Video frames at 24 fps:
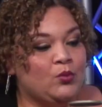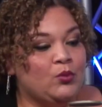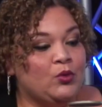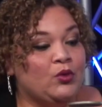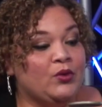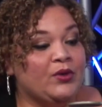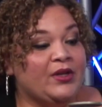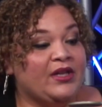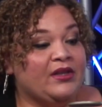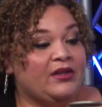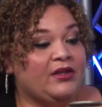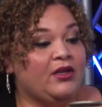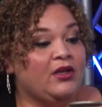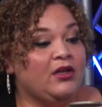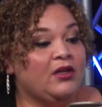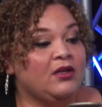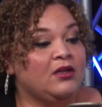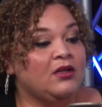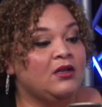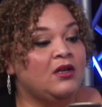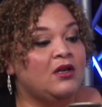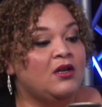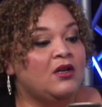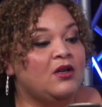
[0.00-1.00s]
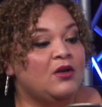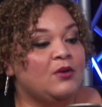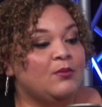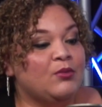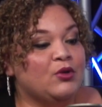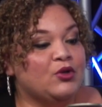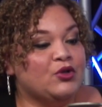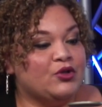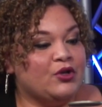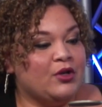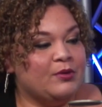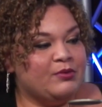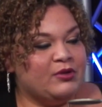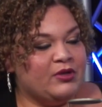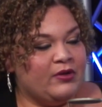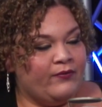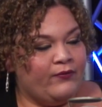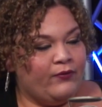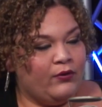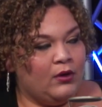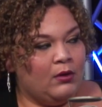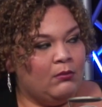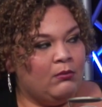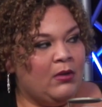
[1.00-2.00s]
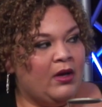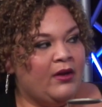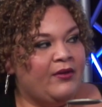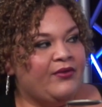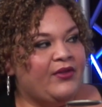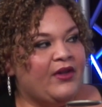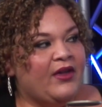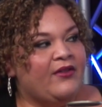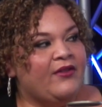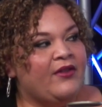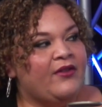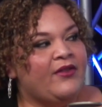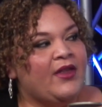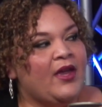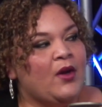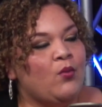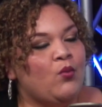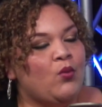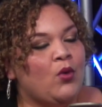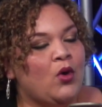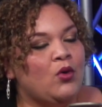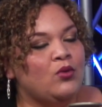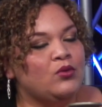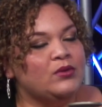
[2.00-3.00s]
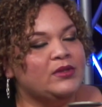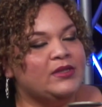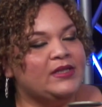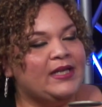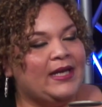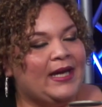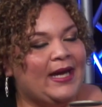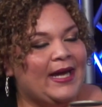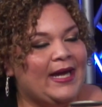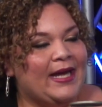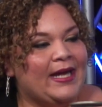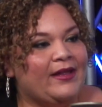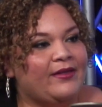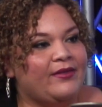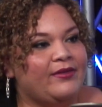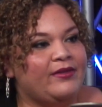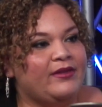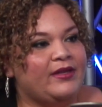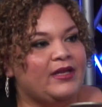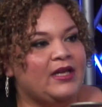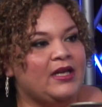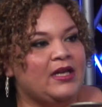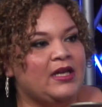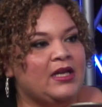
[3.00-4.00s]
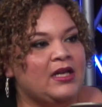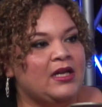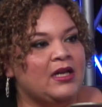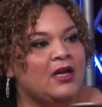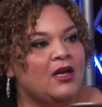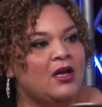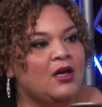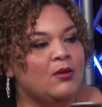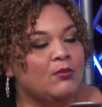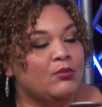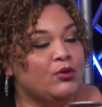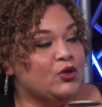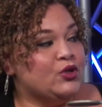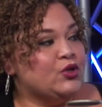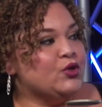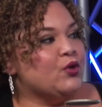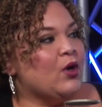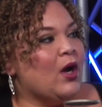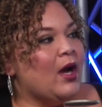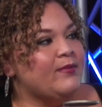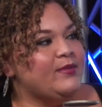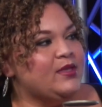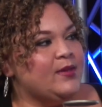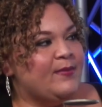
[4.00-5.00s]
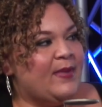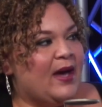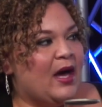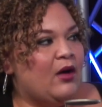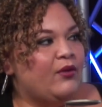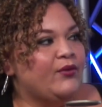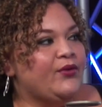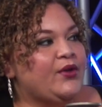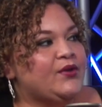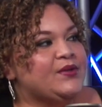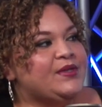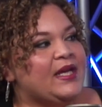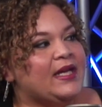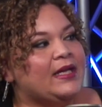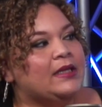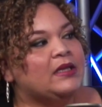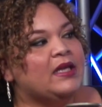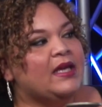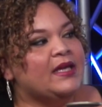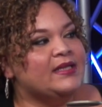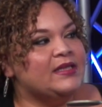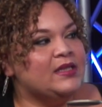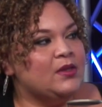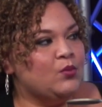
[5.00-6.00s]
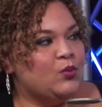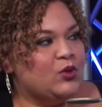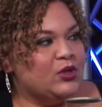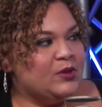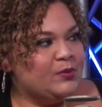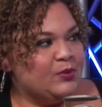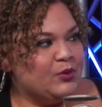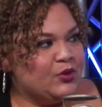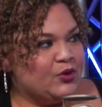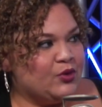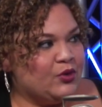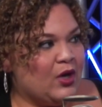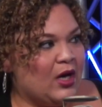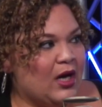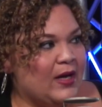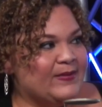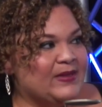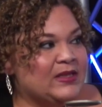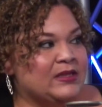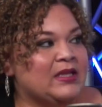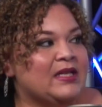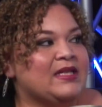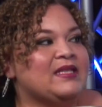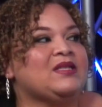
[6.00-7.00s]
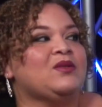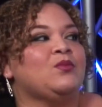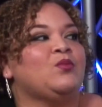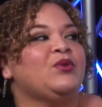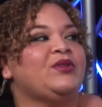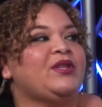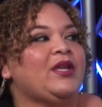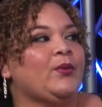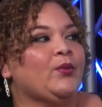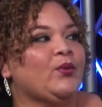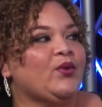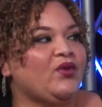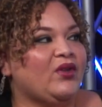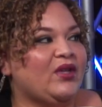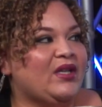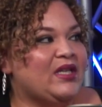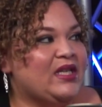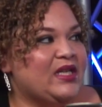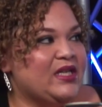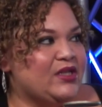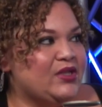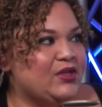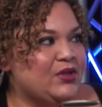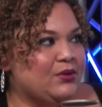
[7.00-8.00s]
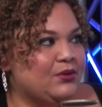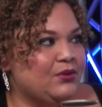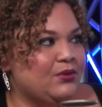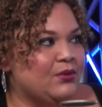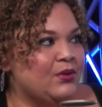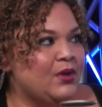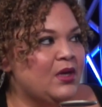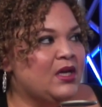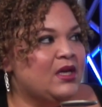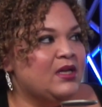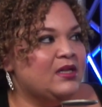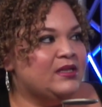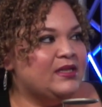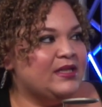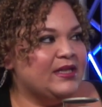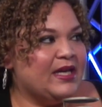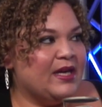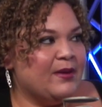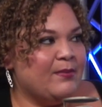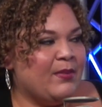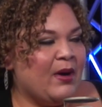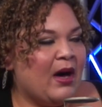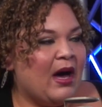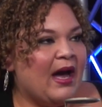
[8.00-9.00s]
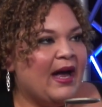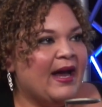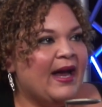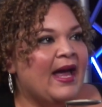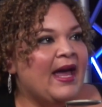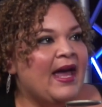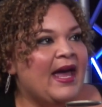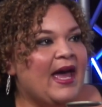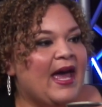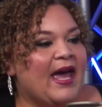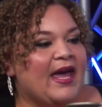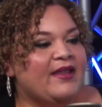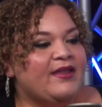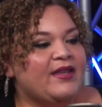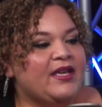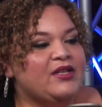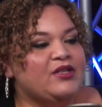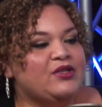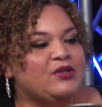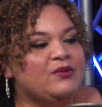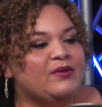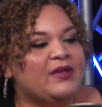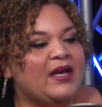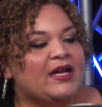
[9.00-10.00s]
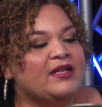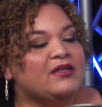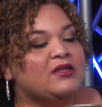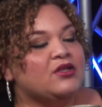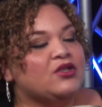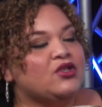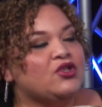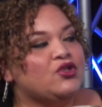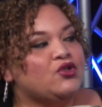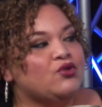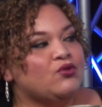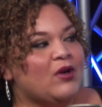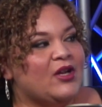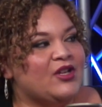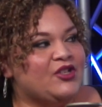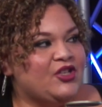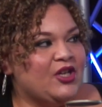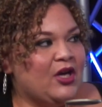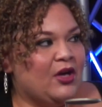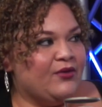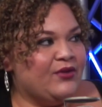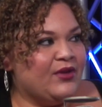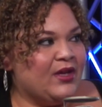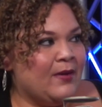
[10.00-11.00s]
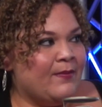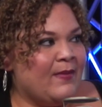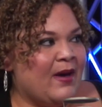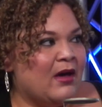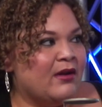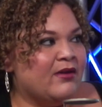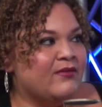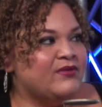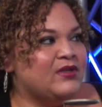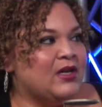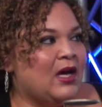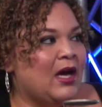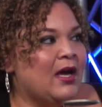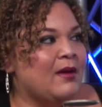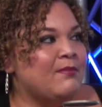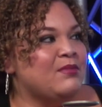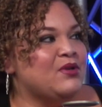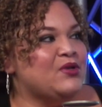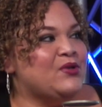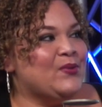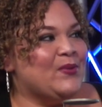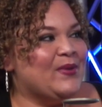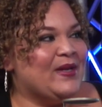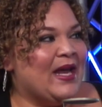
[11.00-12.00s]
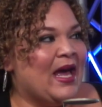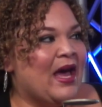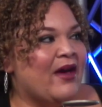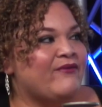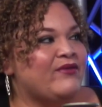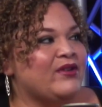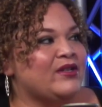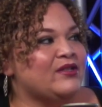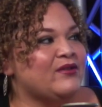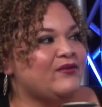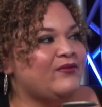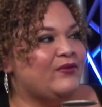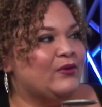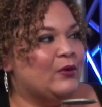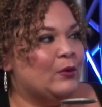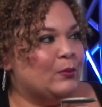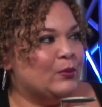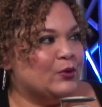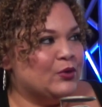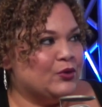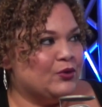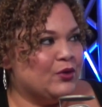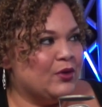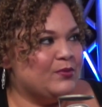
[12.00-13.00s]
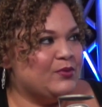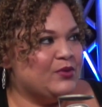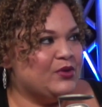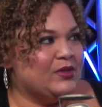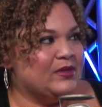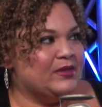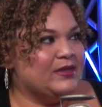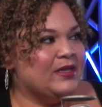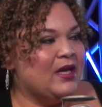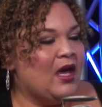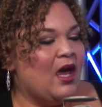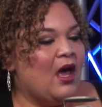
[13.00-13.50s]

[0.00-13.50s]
will get their prescription for a month and then they won't take the prescribed amount. They'll take less than what's prescribed and less than what they really need to get by. And they do that to stretch out the amount of time between having to fill prescriptions.